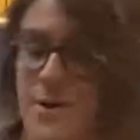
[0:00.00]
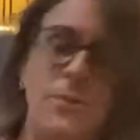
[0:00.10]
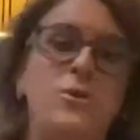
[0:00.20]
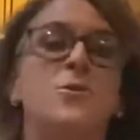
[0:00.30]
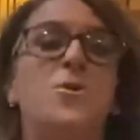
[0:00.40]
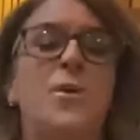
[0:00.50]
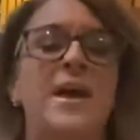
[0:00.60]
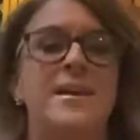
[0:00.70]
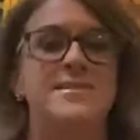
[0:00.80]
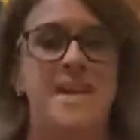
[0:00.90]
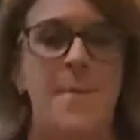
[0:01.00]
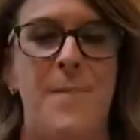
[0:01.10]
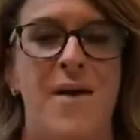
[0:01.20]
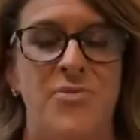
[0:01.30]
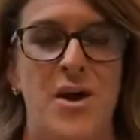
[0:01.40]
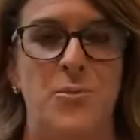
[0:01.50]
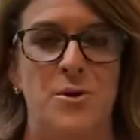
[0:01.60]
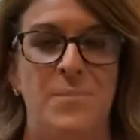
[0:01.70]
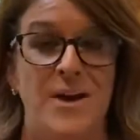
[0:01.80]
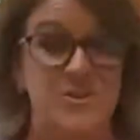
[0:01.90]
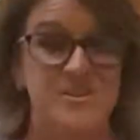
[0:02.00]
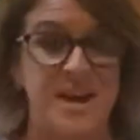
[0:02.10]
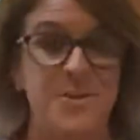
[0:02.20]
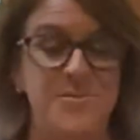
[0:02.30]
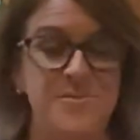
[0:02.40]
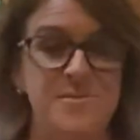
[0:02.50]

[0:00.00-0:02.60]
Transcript: You go ahead and tap out that word by yourself.